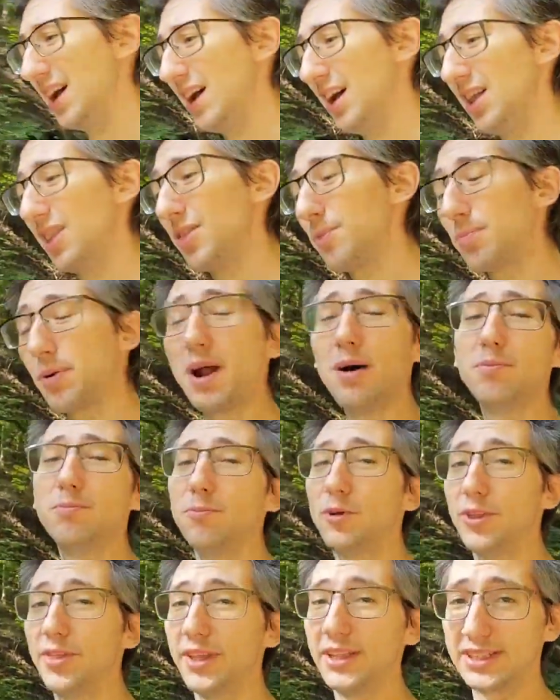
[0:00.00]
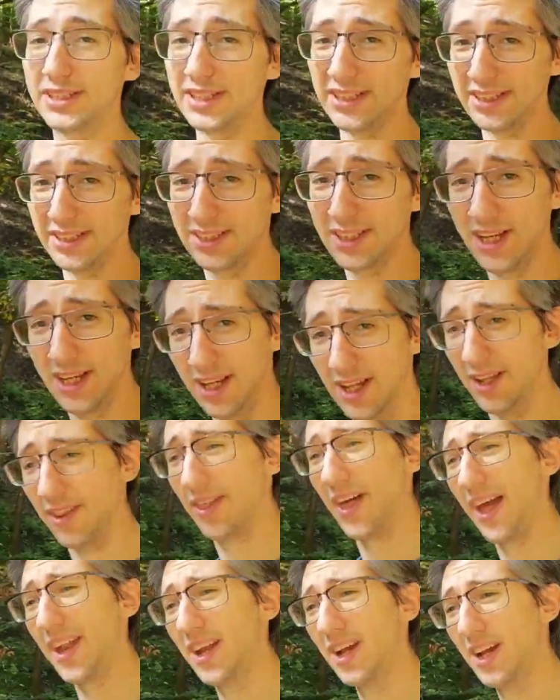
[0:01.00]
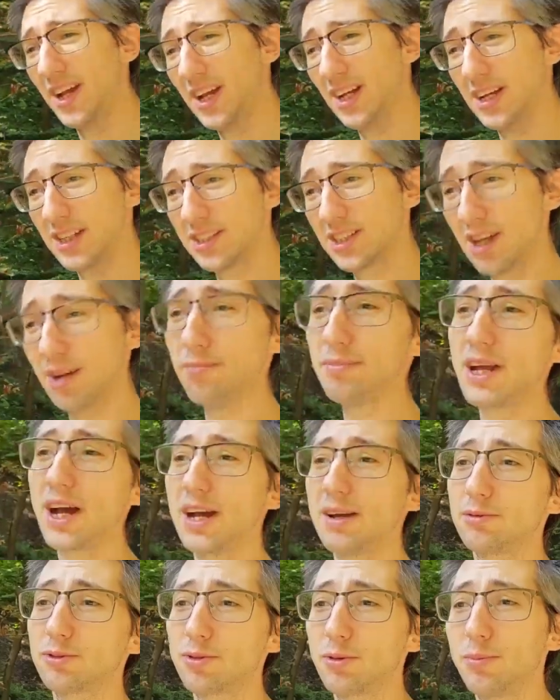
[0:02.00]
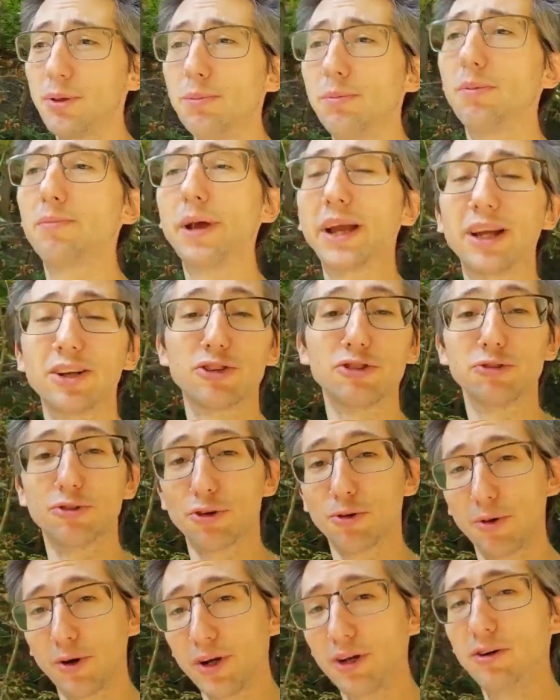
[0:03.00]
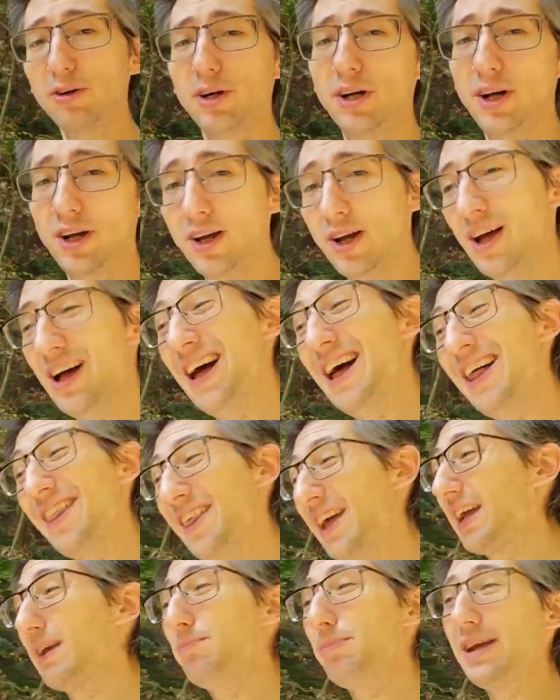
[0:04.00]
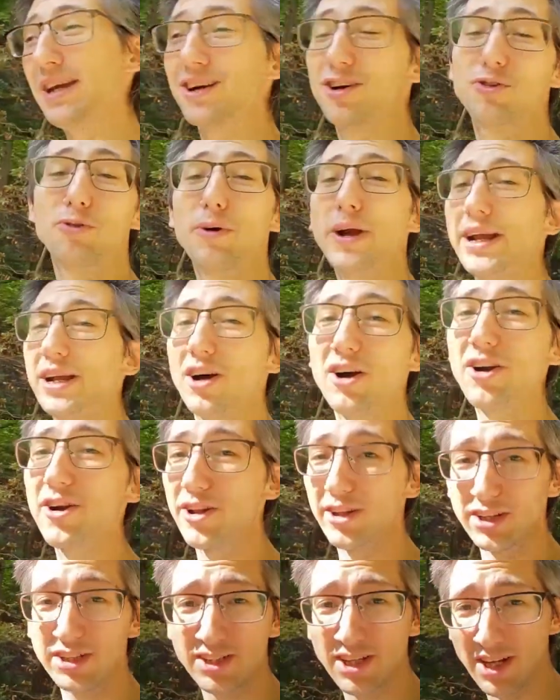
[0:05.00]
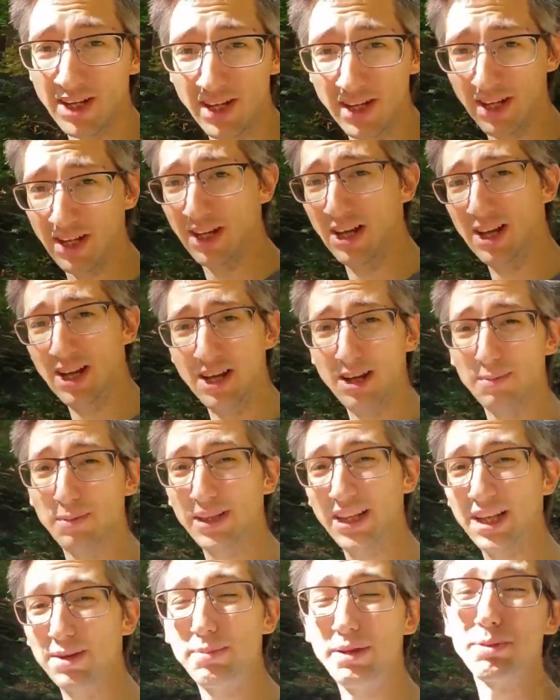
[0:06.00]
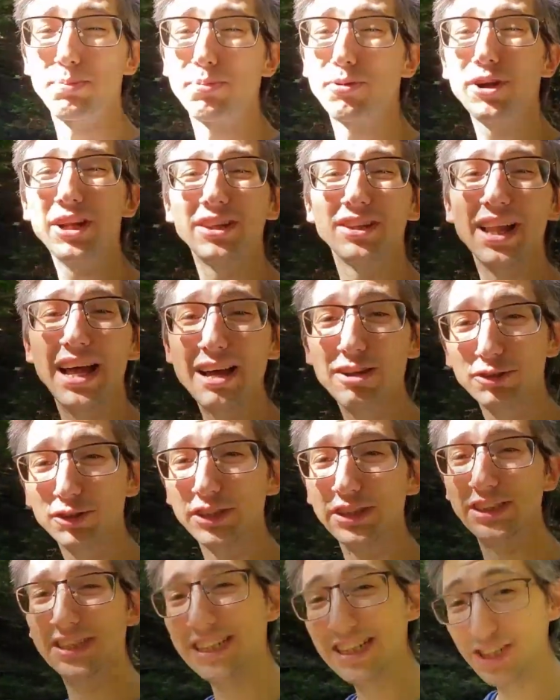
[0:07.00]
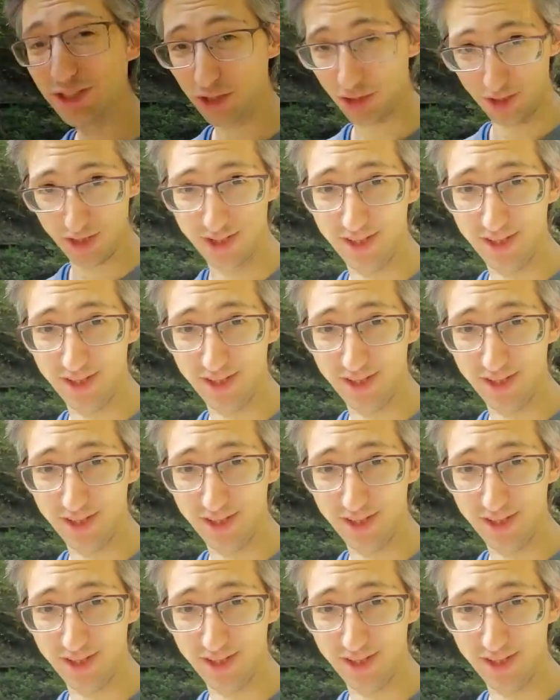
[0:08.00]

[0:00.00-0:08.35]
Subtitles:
The problem with this is that sometimes when people make a tutorial, they can be a great artist, but they can be a pretty lousy teacher,